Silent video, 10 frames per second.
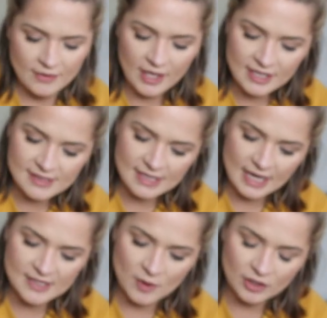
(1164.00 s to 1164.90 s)
And then it
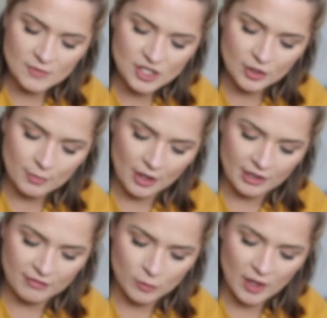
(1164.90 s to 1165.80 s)
says, welcome to your
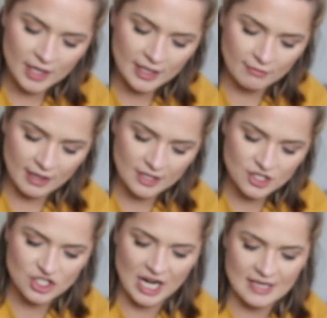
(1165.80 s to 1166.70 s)
party for one. Get ready
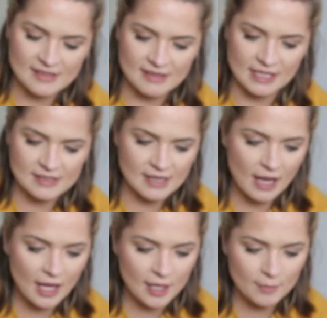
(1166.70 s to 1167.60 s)
to jazz things
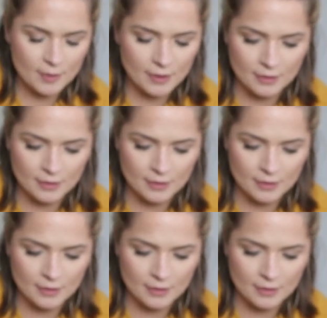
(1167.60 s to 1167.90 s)
up.